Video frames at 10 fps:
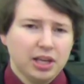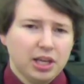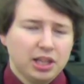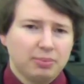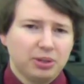
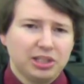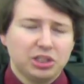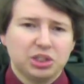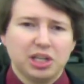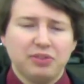The police
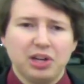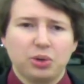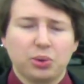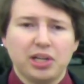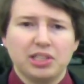chief in
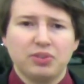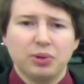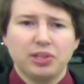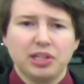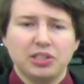
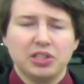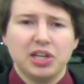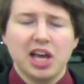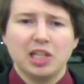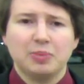Graysville,
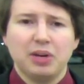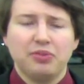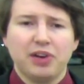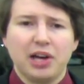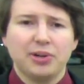Tennessee, has been
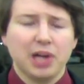fired